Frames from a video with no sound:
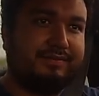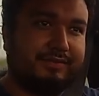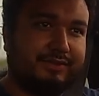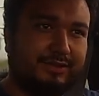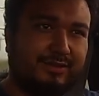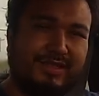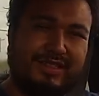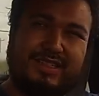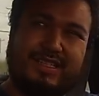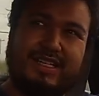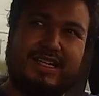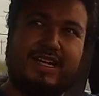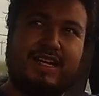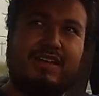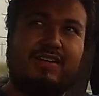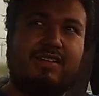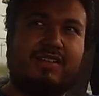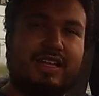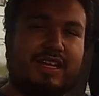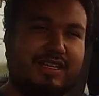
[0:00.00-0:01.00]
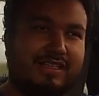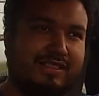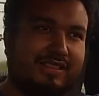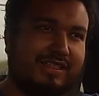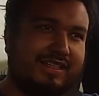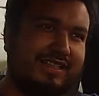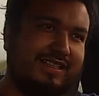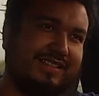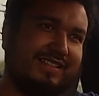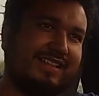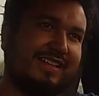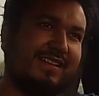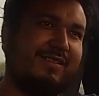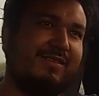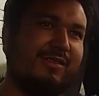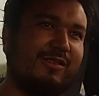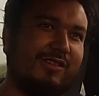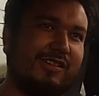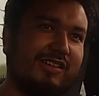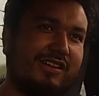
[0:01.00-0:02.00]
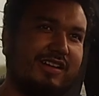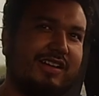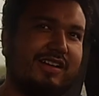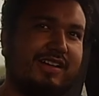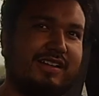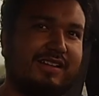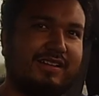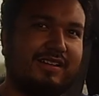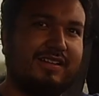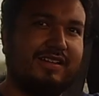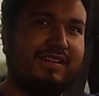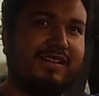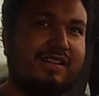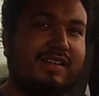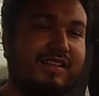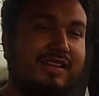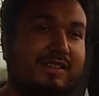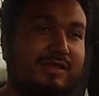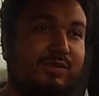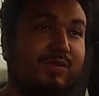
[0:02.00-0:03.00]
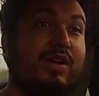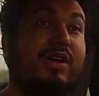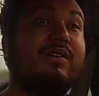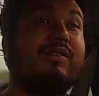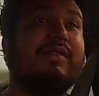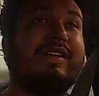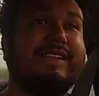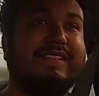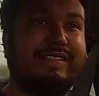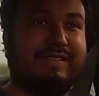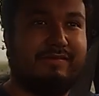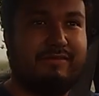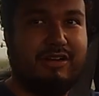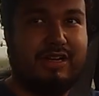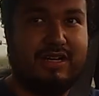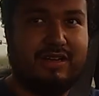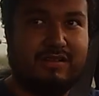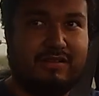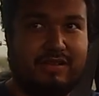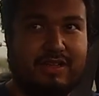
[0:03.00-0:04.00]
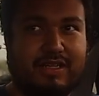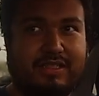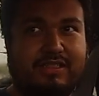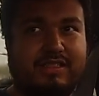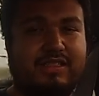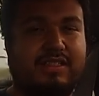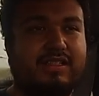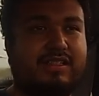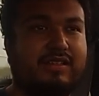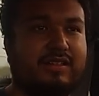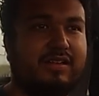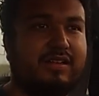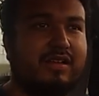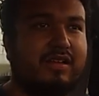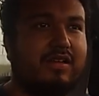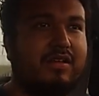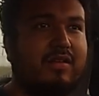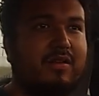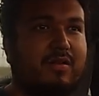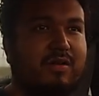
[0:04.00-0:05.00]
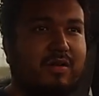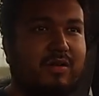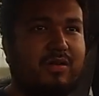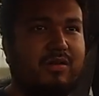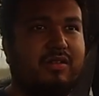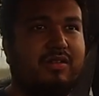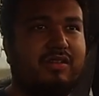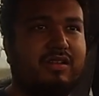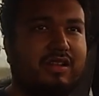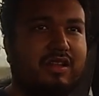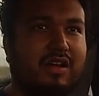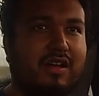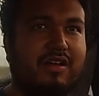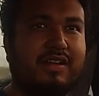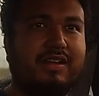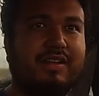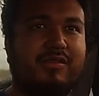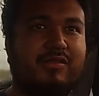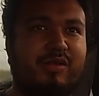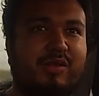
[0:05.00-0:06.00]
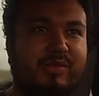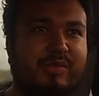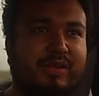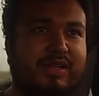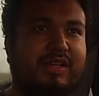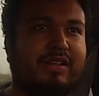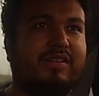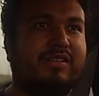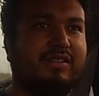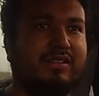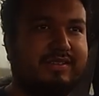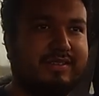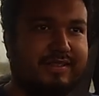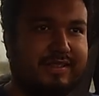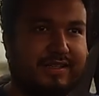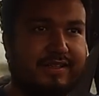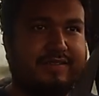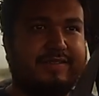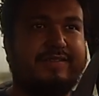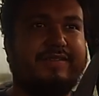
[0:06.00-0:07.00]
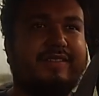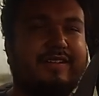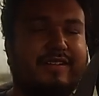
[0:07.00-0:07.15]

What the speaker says: It's one thing I don't like to order, it's one reason why I don't like to order lawn equipment or stuff,